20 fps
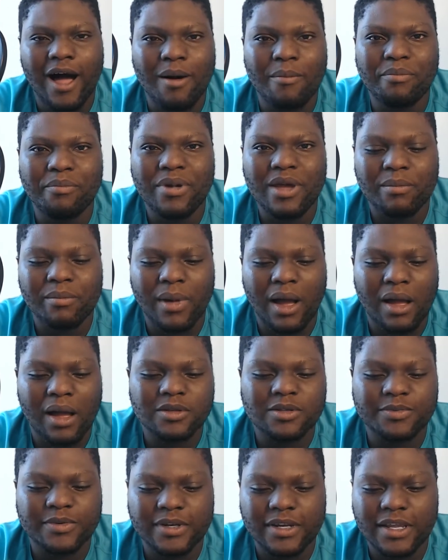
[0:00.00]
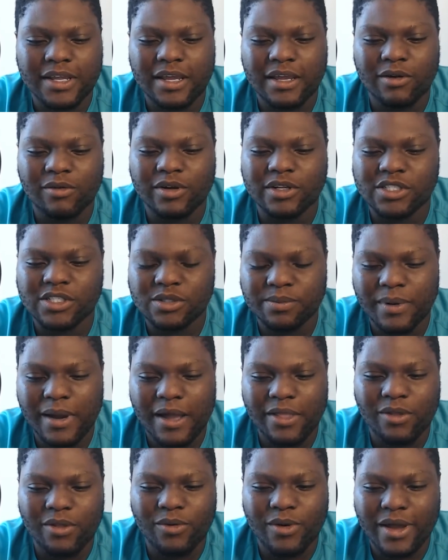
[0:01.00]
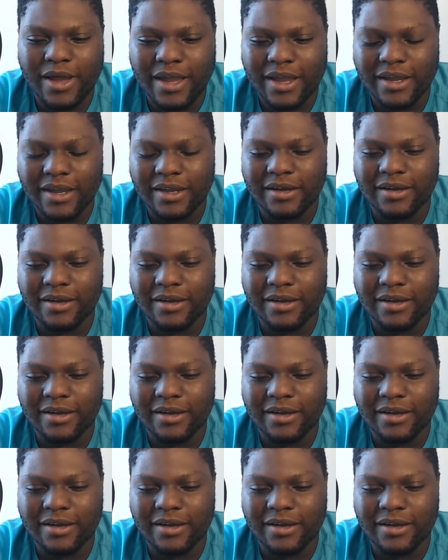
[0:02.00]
Big Mom's been hit, which, by the way,